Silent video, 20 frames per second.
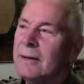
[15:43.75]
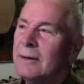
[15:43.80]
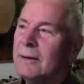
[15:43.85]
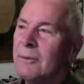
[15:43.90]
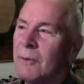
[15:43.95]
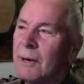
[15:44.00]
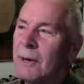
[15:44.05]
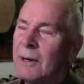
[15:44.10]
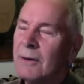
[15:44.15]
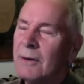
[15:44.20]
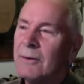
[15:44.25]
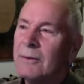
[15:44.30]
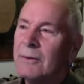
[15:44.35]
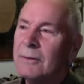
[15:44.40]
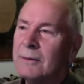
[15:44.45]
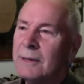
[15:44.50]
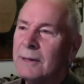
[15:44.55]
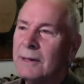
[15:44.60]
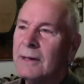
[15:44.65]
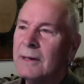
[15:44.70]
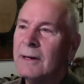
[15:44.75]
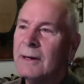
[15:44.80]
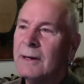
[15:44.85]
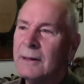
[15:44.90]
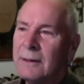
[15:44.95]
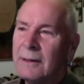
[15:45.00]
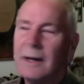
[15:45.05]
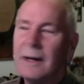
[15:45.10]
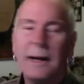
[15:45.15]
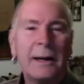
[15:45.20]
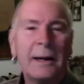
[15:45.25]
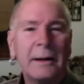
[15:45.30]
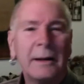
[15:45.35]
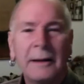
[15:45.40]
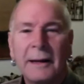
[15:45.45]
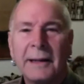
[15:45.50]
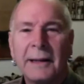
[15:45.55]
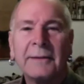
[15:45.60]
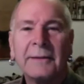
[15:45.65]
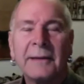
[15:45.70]
wow, yeah, I
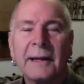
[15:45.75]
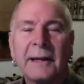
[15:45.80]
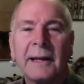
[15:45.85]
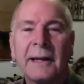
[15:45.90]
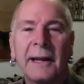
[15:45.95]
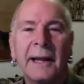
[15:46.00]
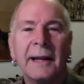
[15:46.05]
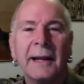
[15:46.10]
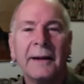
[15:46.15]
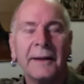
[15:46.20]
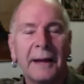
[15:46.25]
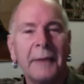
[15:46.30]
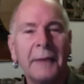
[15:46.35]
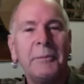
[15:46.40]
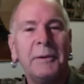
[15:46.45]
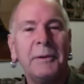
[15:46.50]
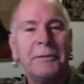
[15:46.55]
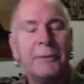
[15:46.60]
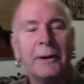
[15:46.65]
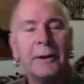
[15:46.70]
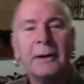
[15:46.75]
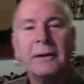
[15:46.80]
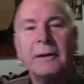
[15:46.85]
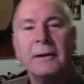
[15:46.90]
guess I could handle that'd be fun,